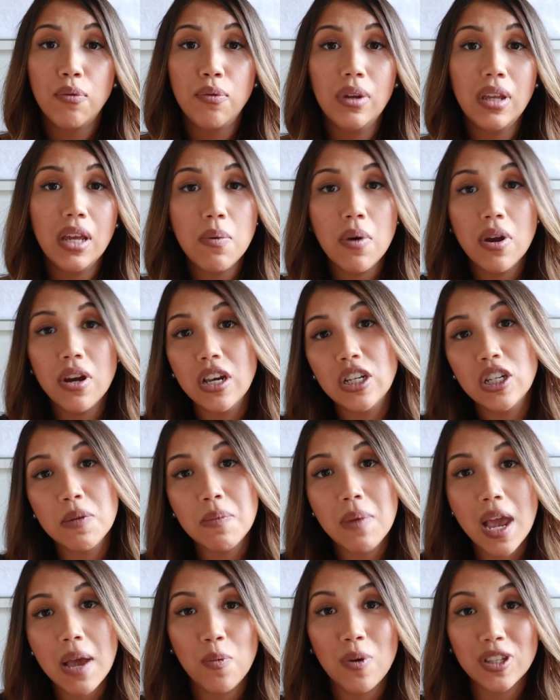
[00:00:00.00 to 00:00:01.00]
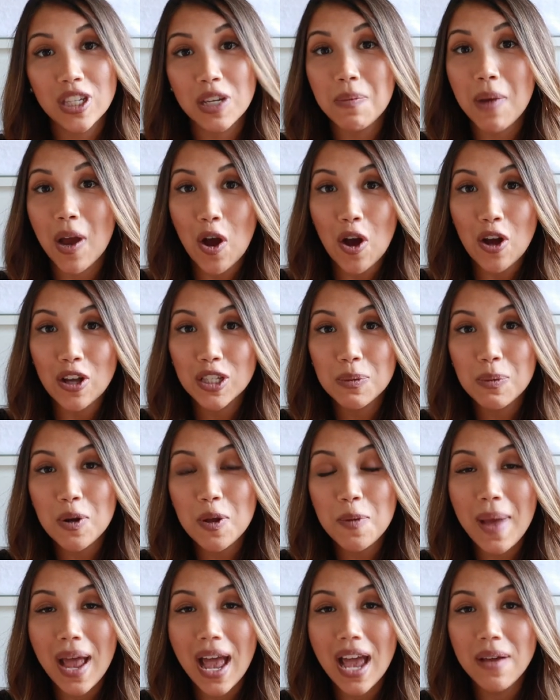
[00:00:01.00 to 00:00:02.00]
Really wanting to make what's in my
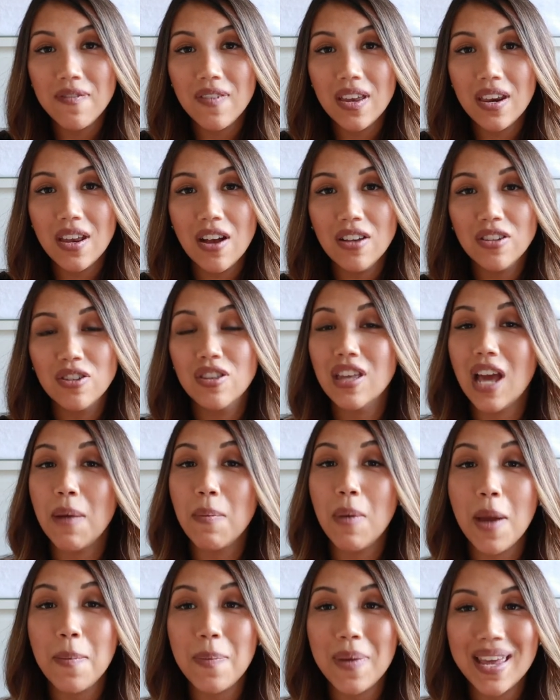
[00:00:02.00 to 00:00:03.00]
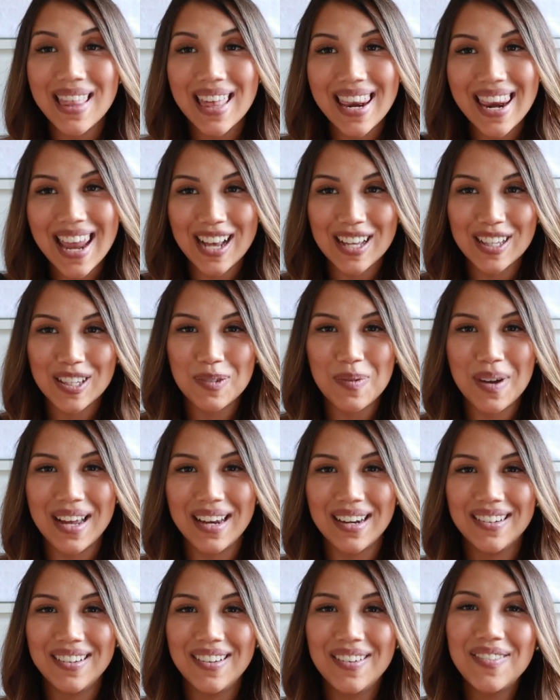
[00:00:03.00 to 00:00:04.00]
hospital bag video, so that might be the next
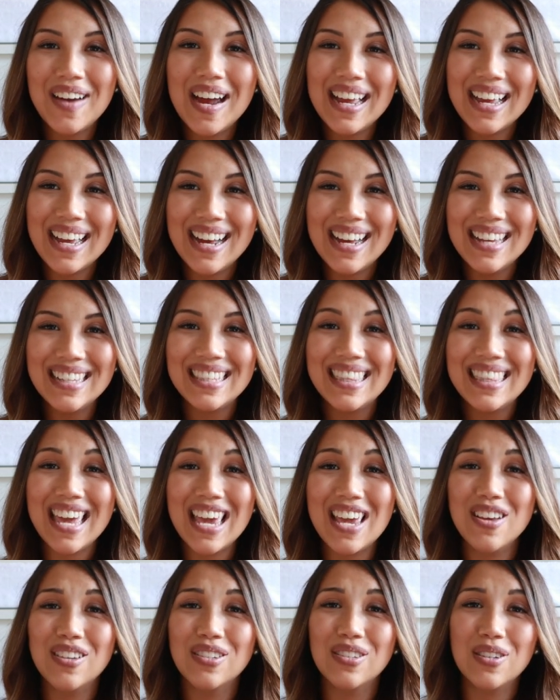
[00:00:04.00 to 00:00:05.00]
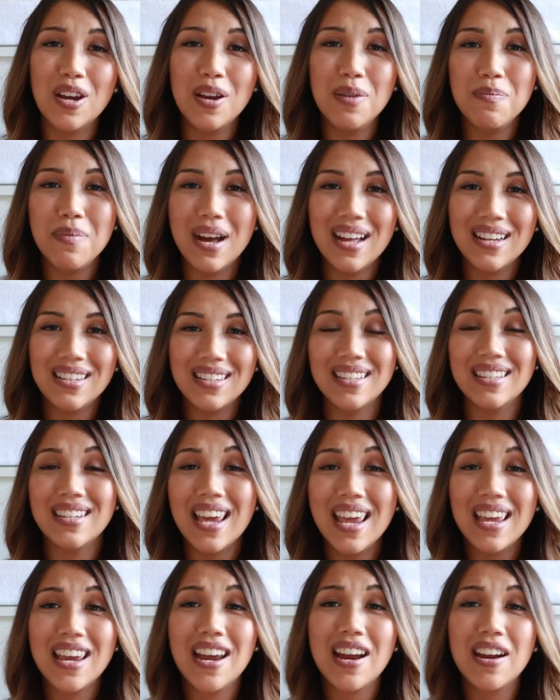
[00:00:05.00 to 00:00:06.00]
one. Alright guys, thank you so much, and
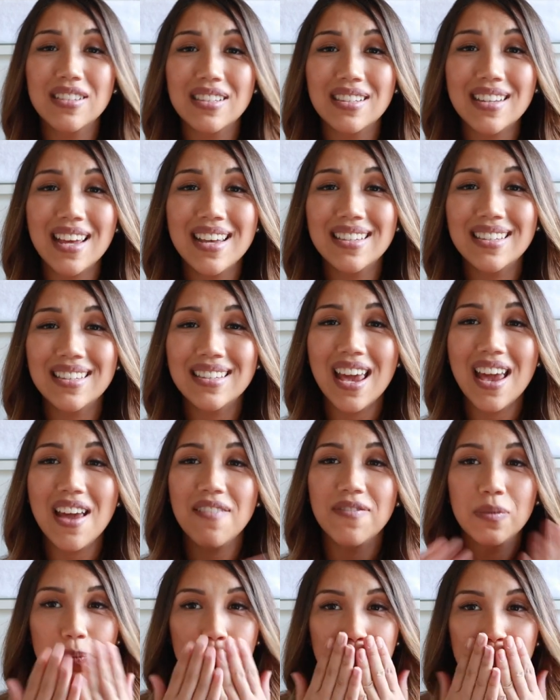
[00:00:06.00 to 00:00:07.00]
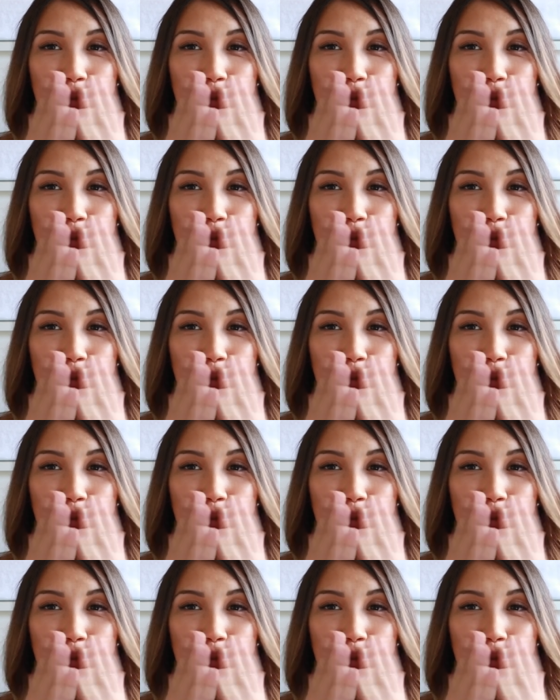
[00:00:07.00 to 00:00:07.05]
take care and stay safe.